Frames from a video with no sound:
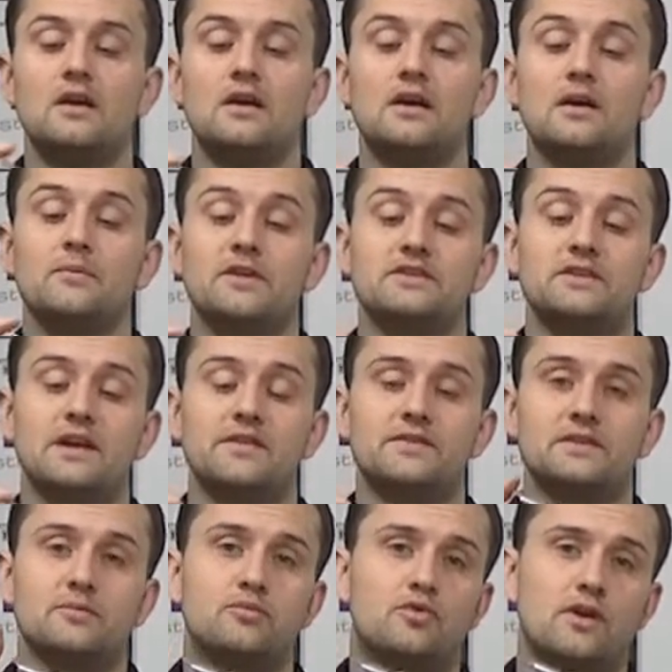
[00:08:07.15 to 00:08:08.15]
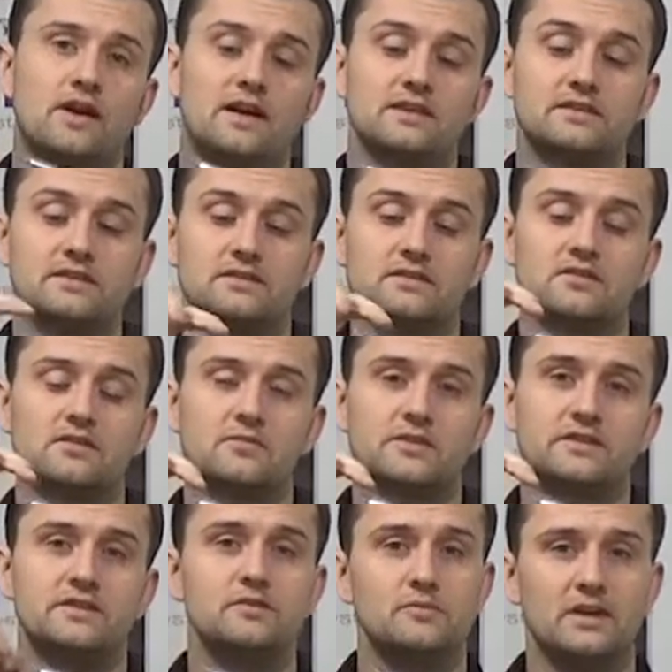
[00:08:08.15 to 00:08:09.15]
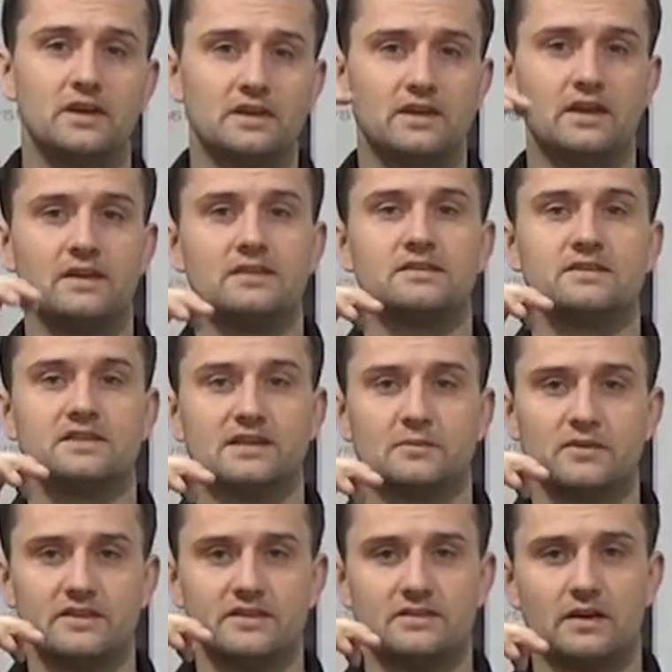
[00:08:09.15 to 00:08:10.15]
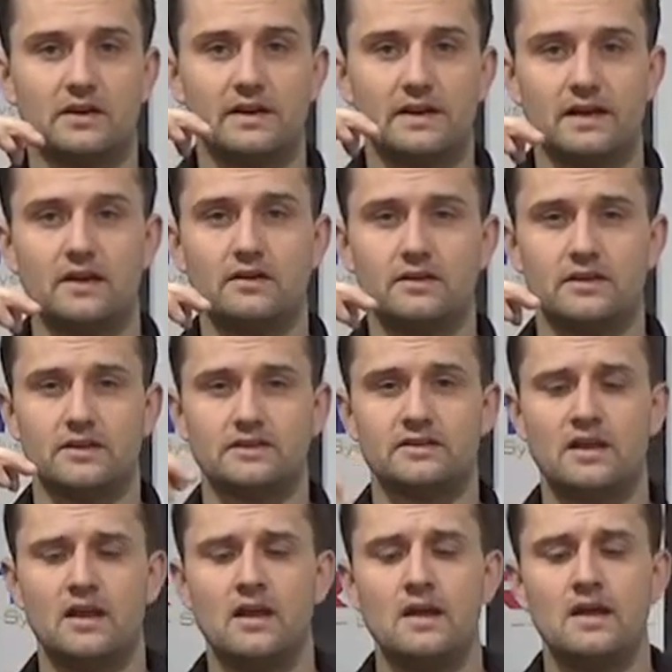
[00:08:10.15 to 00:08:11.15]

um, that you have to depress is a little bit too big to get in some of these tight areas.